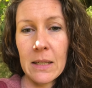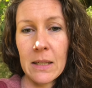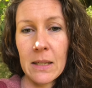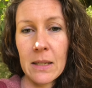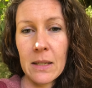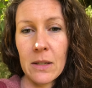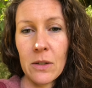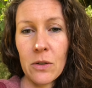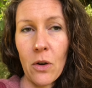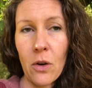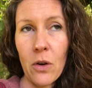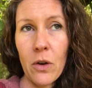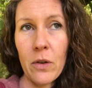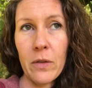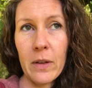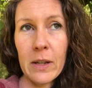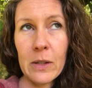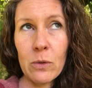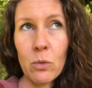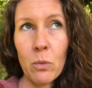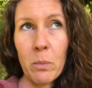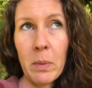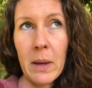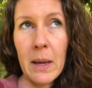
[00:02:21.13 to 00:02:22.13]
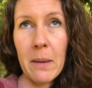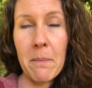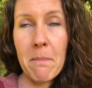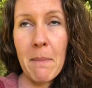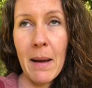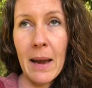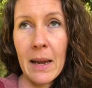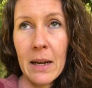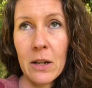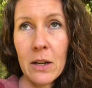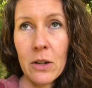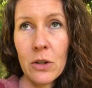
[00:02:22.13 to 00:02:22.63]
So this will be
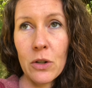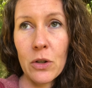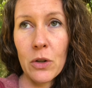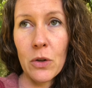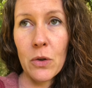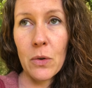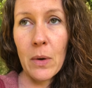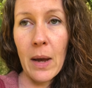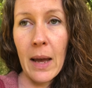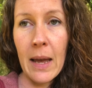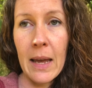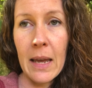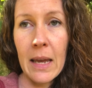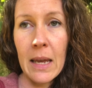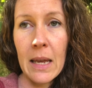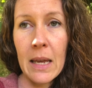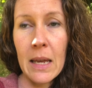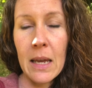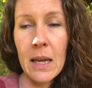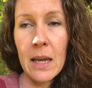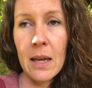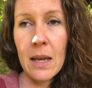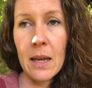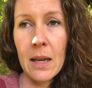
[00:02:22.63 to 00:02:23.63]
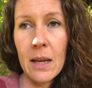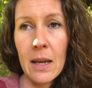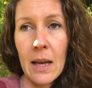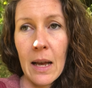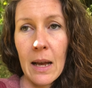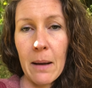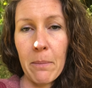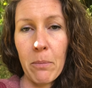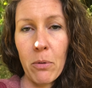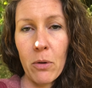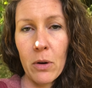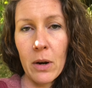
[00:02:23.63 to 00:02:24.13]
made into a
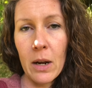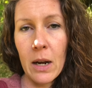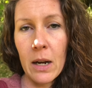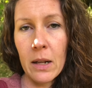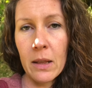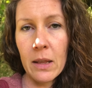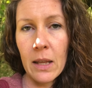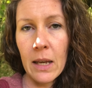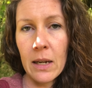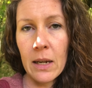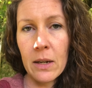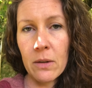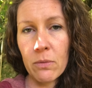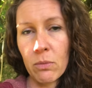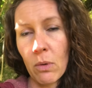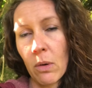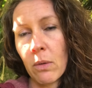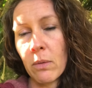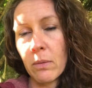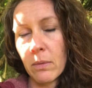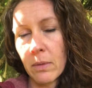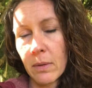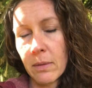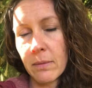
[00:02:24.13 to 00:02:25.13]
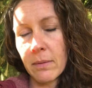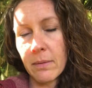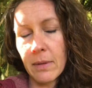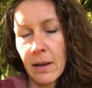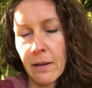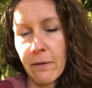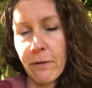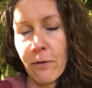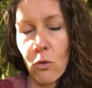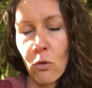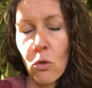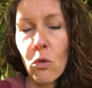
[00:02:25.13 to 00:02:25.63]
product a
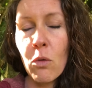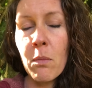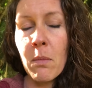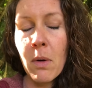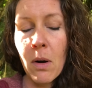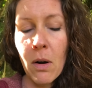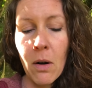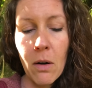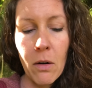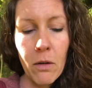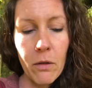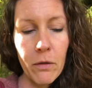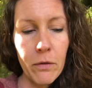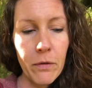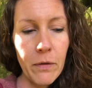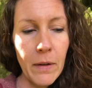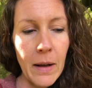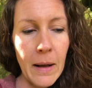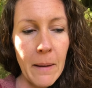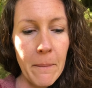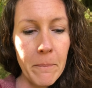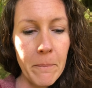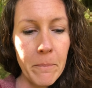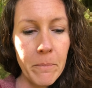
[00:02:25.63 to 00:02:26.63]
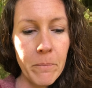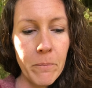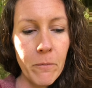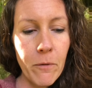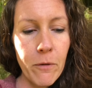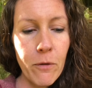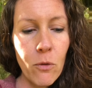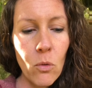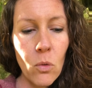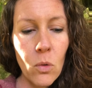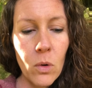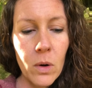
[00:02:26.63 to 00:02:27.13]
form of
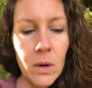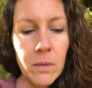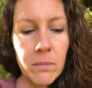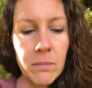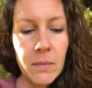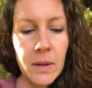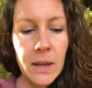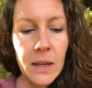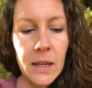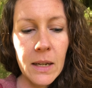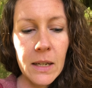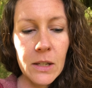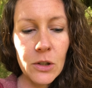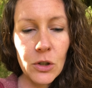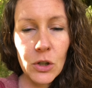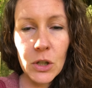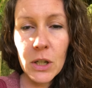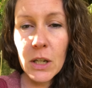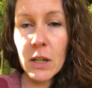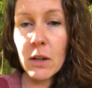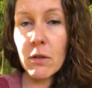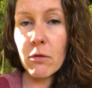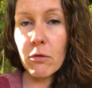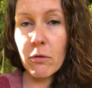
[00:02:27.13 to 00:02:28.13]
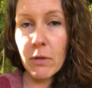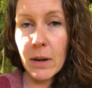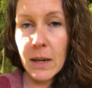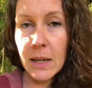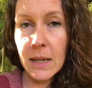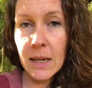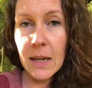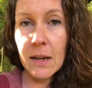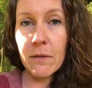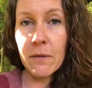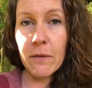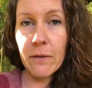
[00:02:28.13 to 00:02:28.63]
for itchy, red,
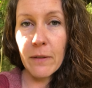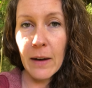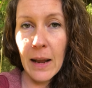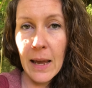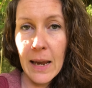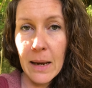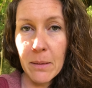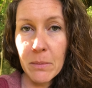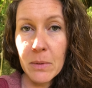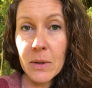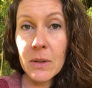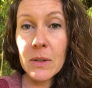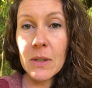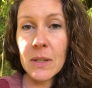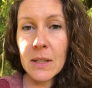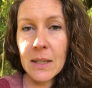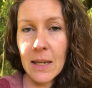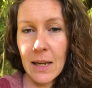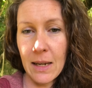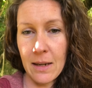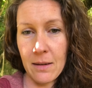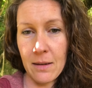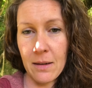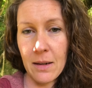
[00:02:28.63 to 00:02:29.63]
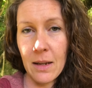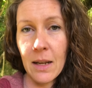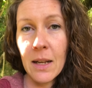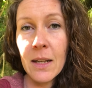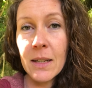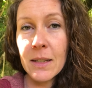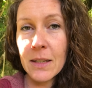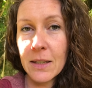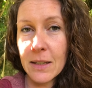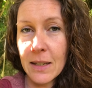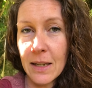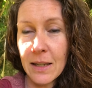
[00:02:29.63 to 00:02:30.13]
inflamed skin
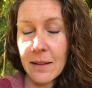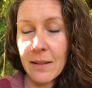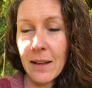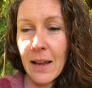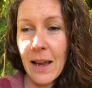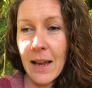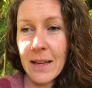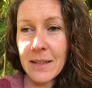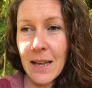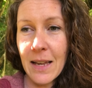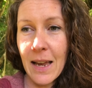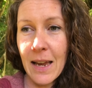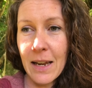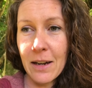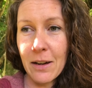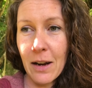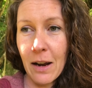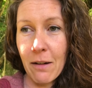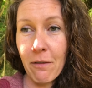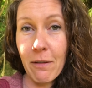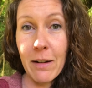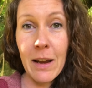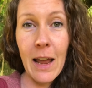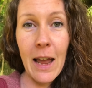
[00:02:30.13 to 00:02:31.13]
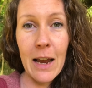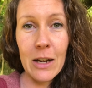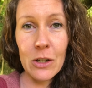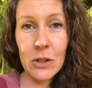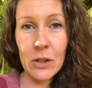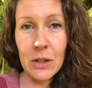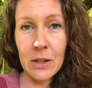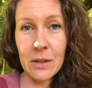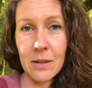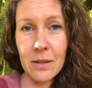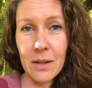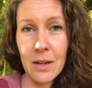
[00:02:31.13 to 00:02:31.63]
that has had a
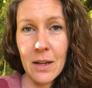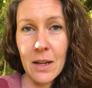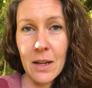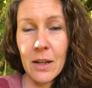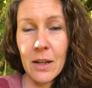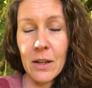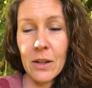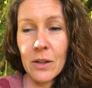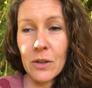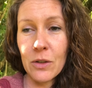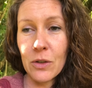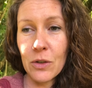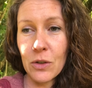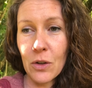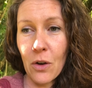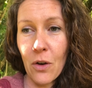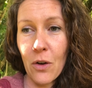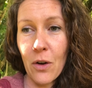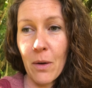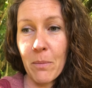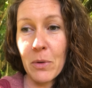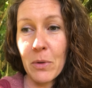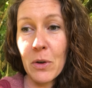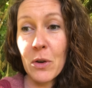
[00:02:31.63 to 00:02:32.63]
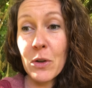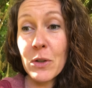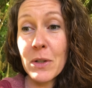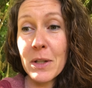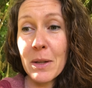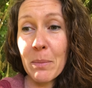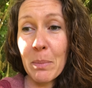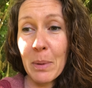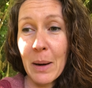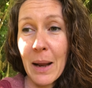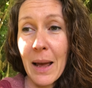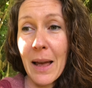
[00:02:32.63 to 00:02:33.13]
reaction. So I'm using
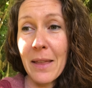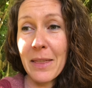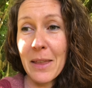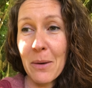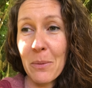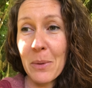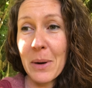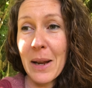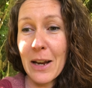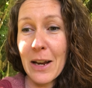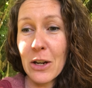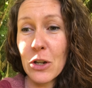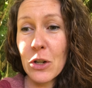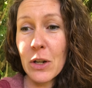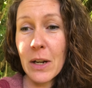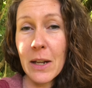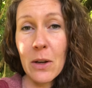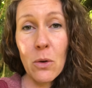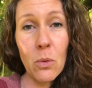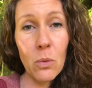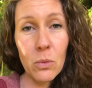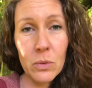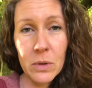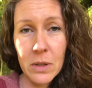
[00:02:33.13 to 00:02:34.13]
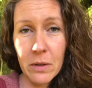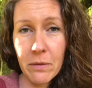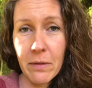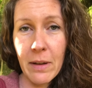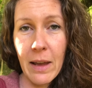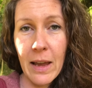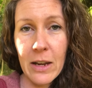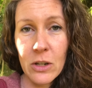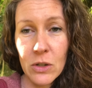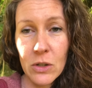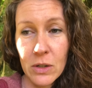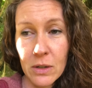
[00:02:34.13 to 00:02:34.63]
the plant that would actually cause the
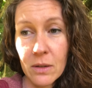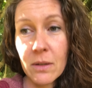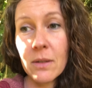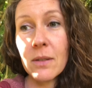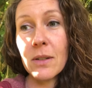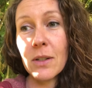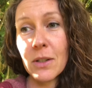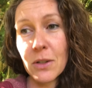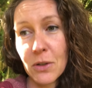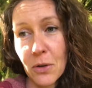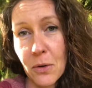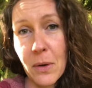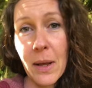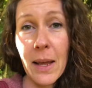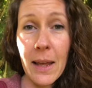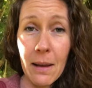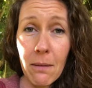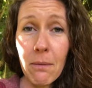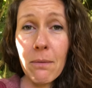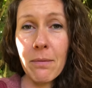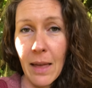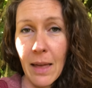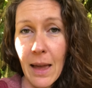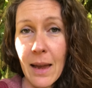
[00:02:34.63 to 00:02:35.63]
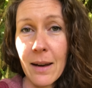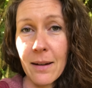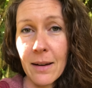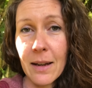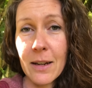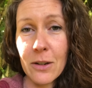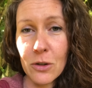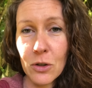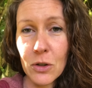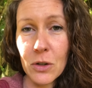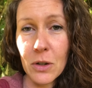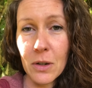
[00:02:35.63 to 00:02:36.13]
reaction to heal that
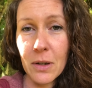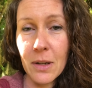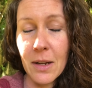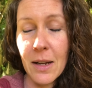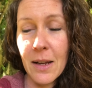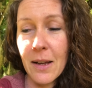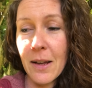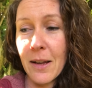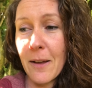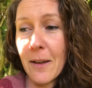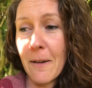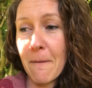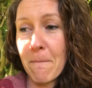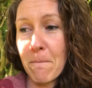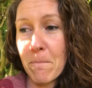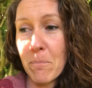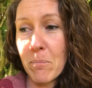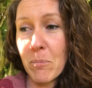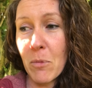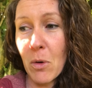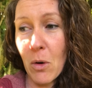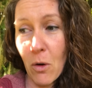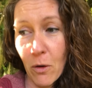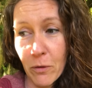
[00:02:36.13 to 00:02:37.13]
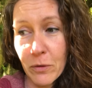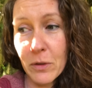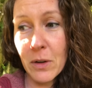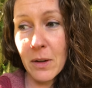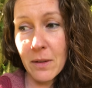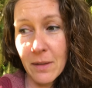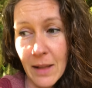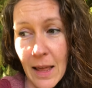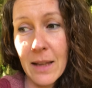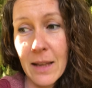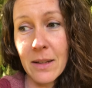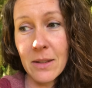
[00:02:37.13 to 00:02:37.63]
issue.
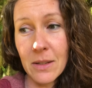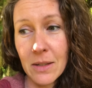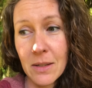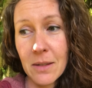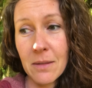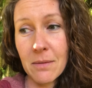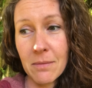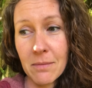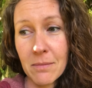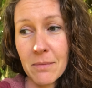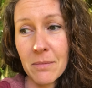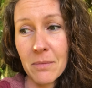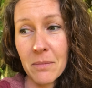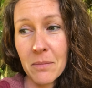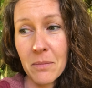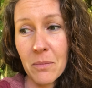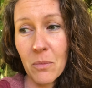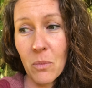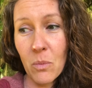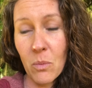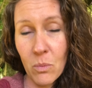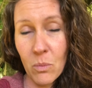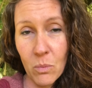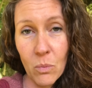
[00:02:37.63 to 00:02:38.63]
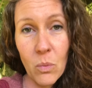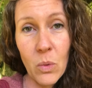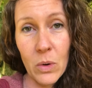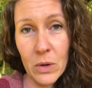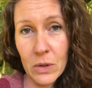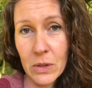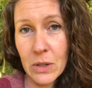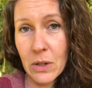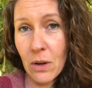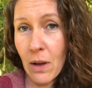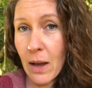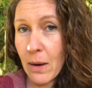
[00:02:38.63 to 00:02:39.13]
Often that's what
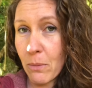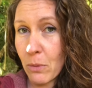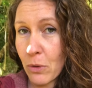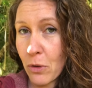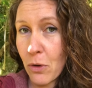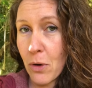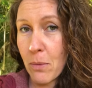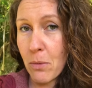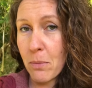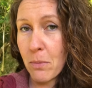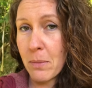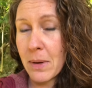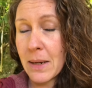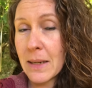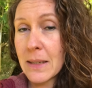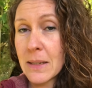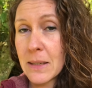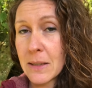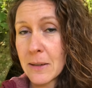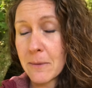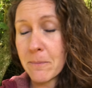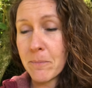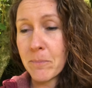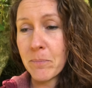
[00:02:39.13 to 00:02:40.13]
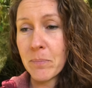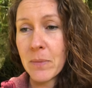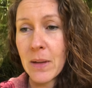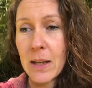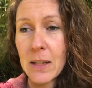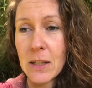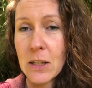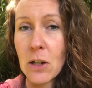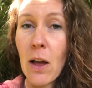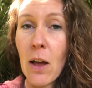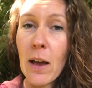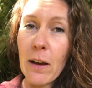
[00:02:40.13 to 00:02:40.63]
it's like with herbal medicine.
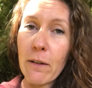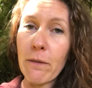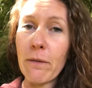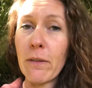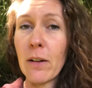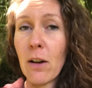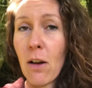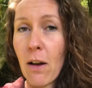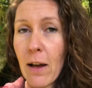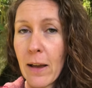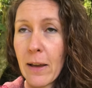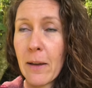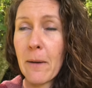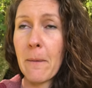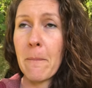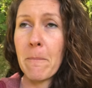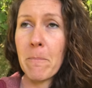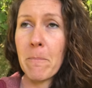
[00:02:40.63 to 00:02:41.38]
It's like for like.